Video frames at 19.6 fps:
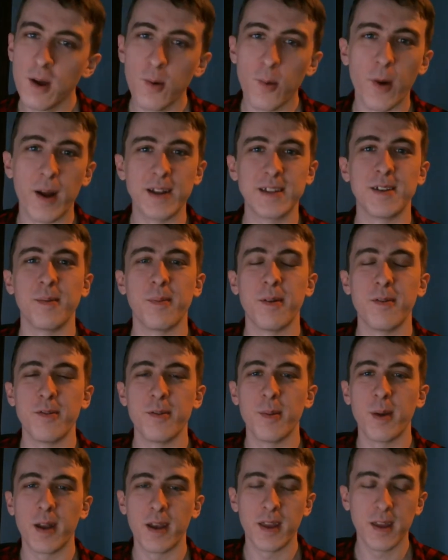What is up,
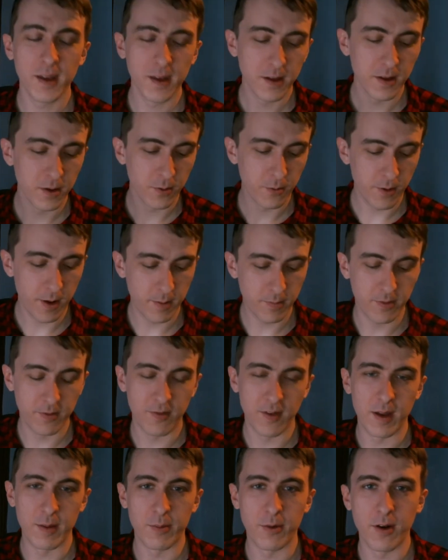everybody? Rob the
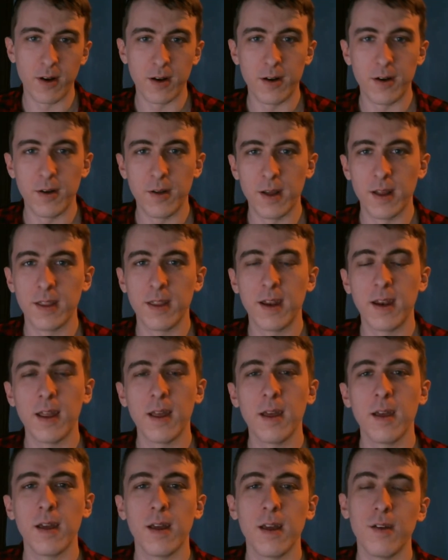Vapor here, and
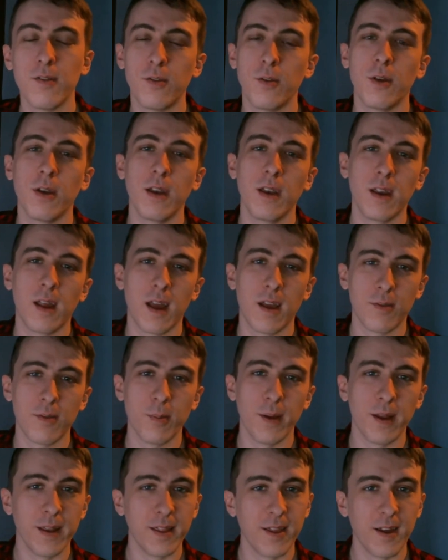today, if you didn't guess
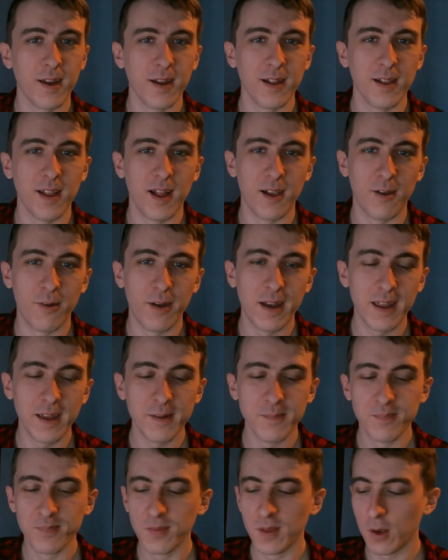by the title already,
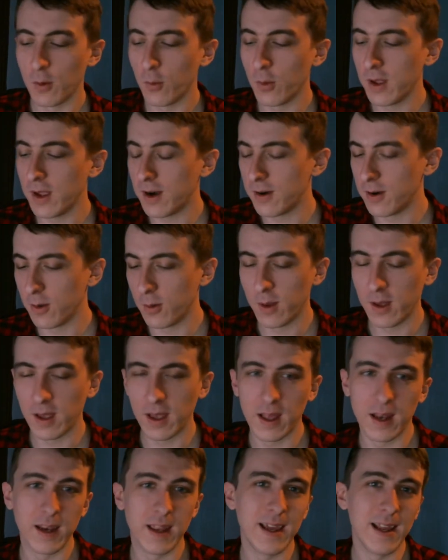we are doing
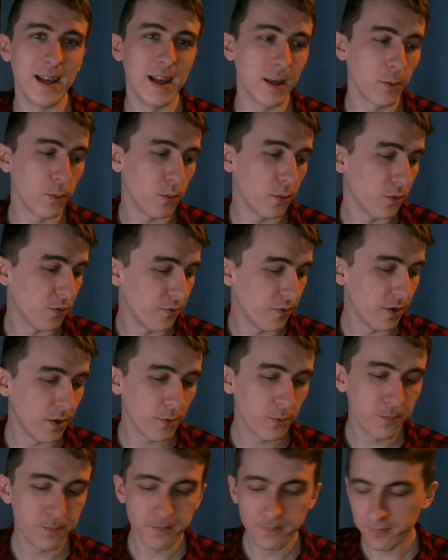an e-liquid
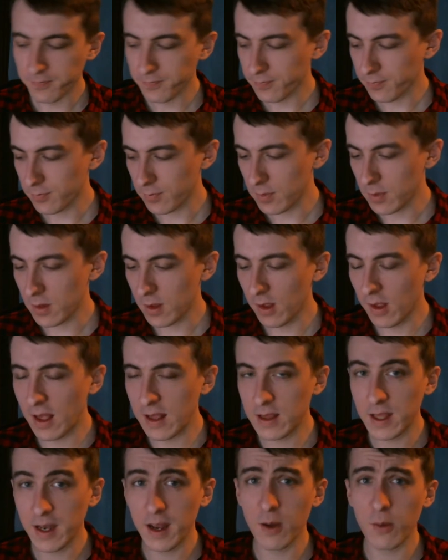review.
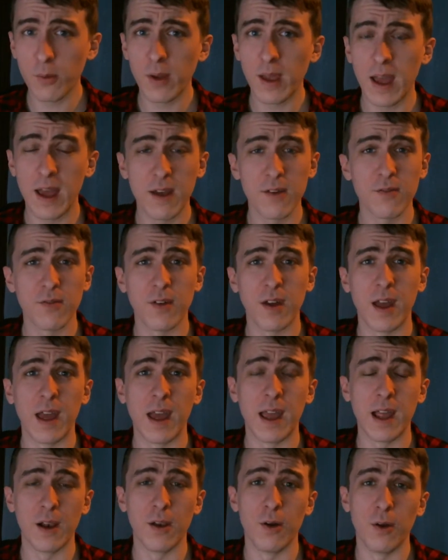And today we have a
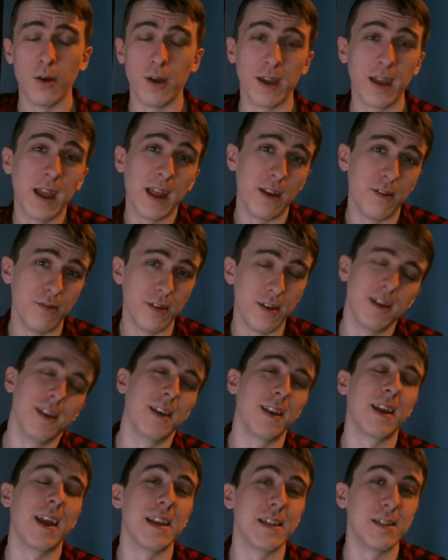Halo, again if you
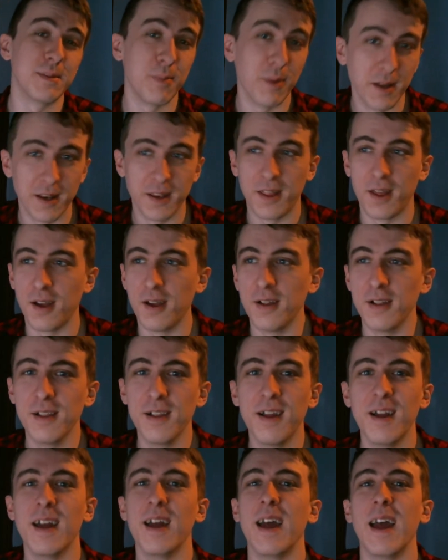didn't guess by the title,
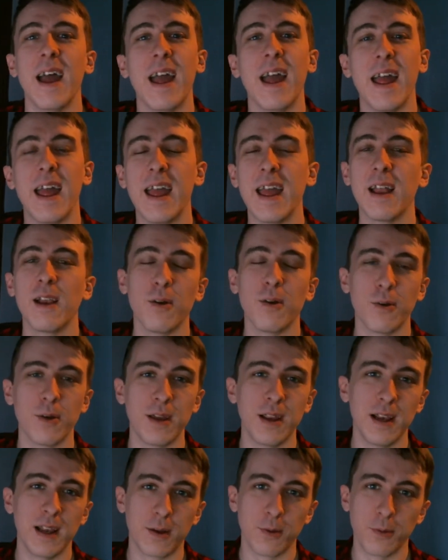a Halo
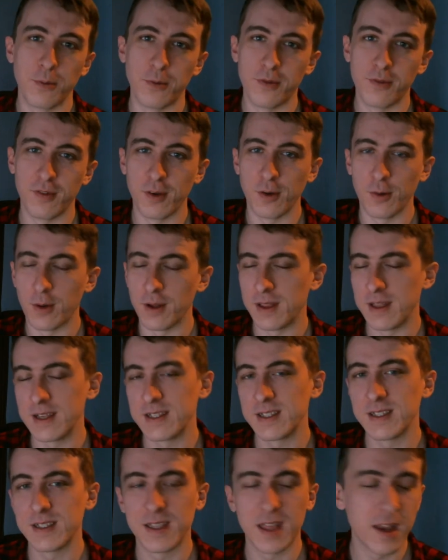e-liquid review, and
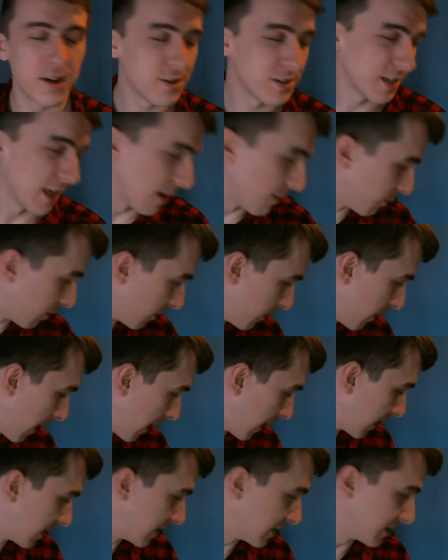this is their sample
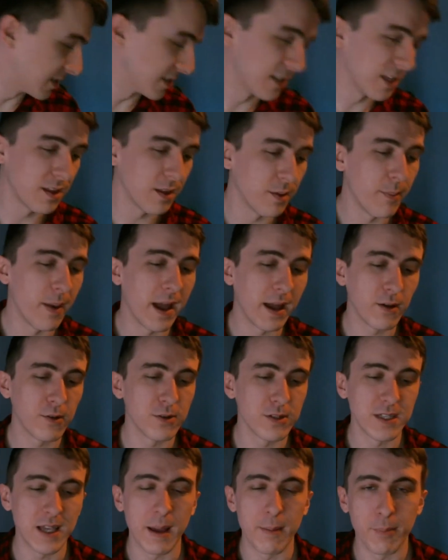pack. This is the tobacco
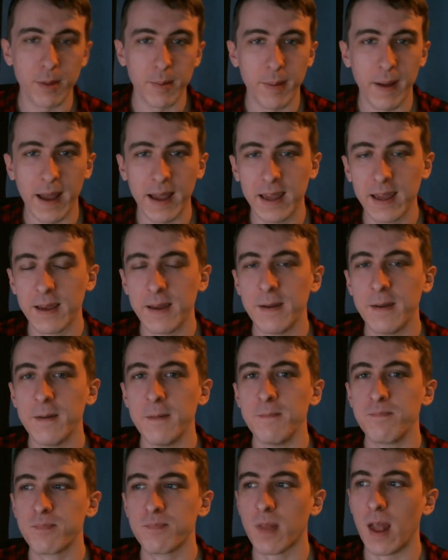sample pack,
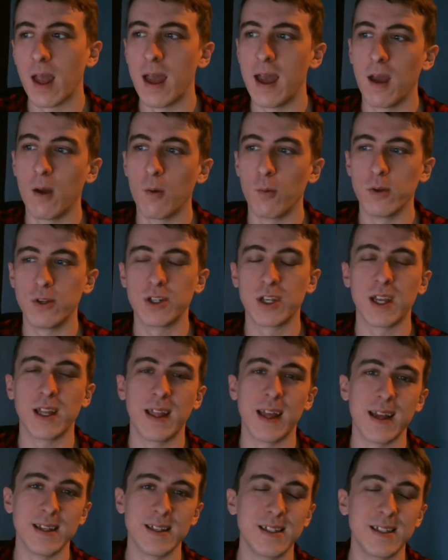which
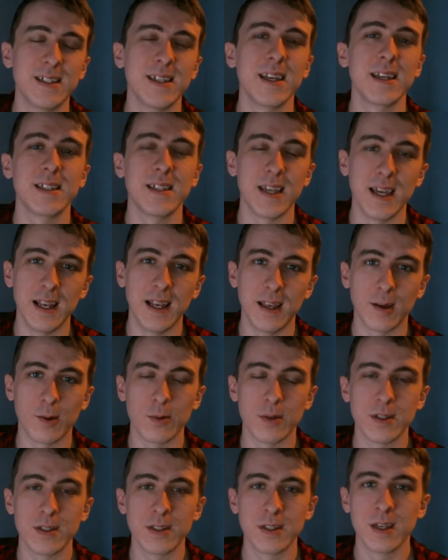contains 6
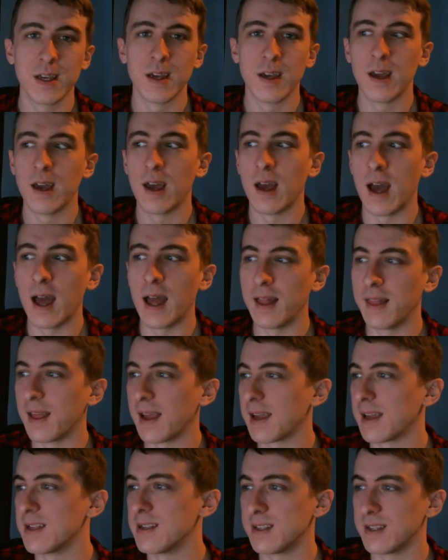e-liquids, and
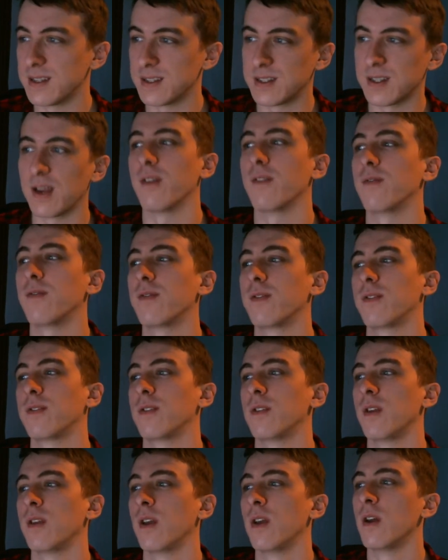that consists of
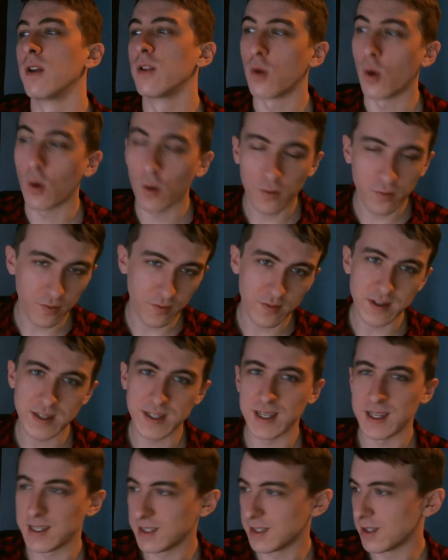Torque
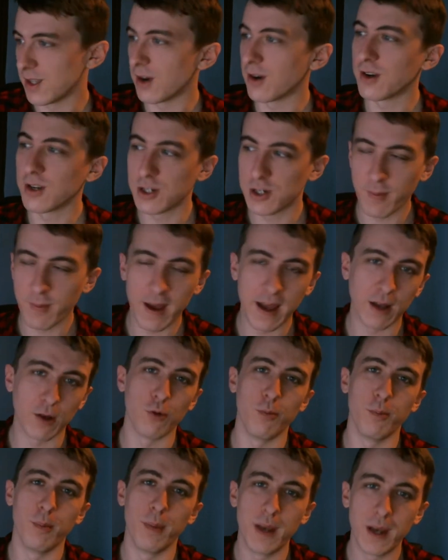56, Turkish
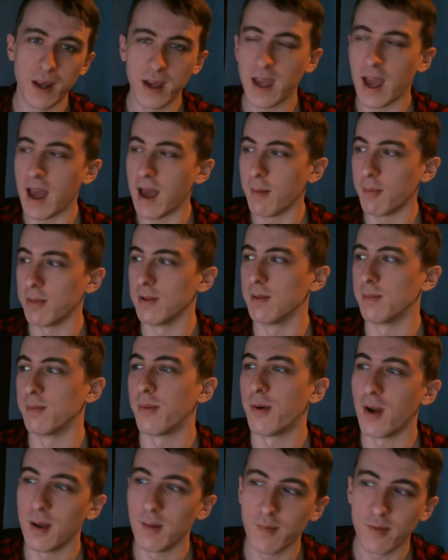Tobacco, Midnight Apple,
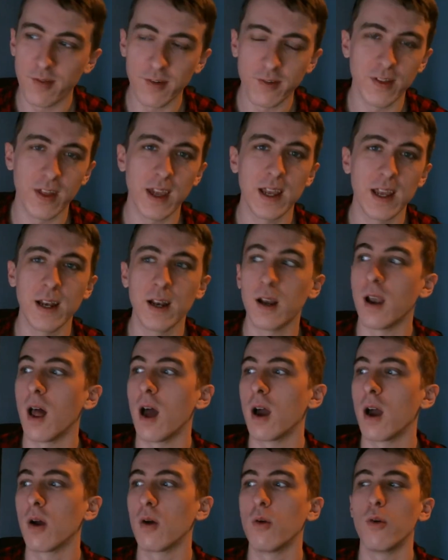Prime 15,
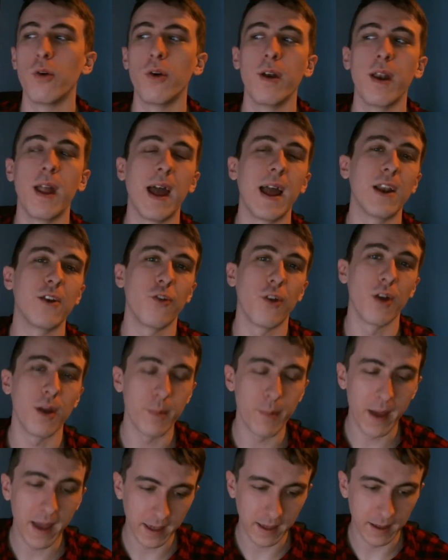Longhorn, and
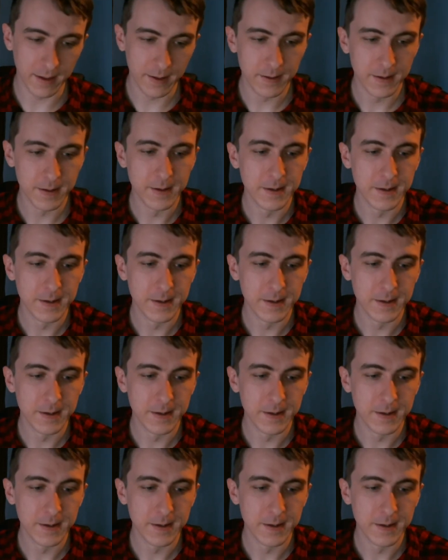Tribeca.